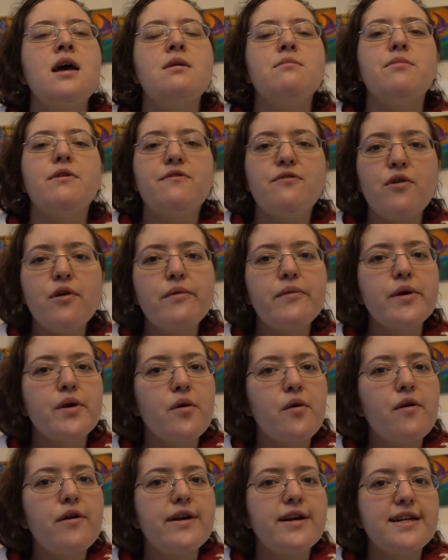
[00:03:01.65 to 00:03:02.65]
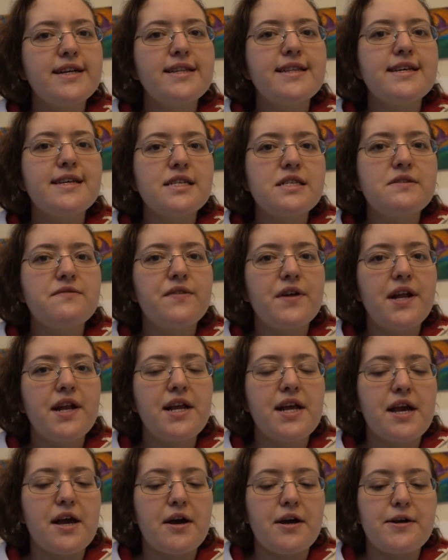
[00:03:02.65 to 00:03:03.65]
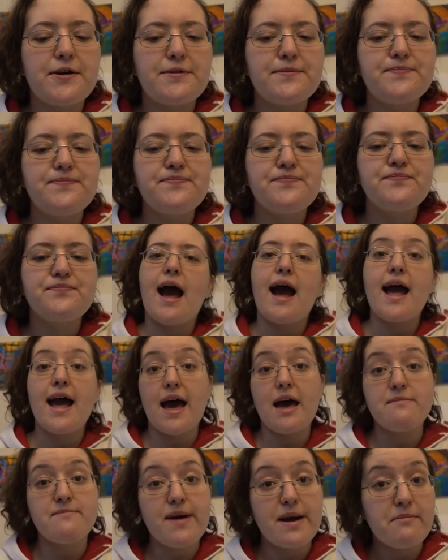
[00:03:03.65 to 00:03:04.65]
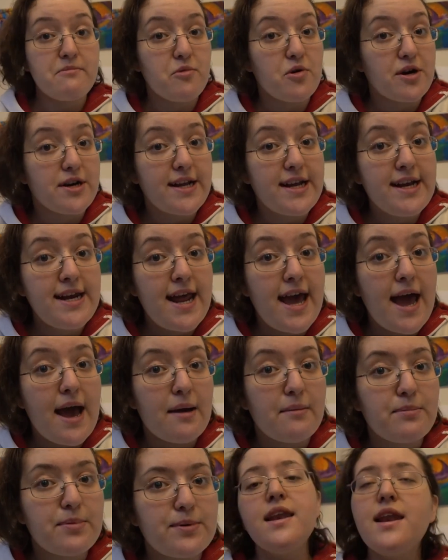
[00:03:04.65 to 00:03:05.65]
before recording this video, I had my morning nap.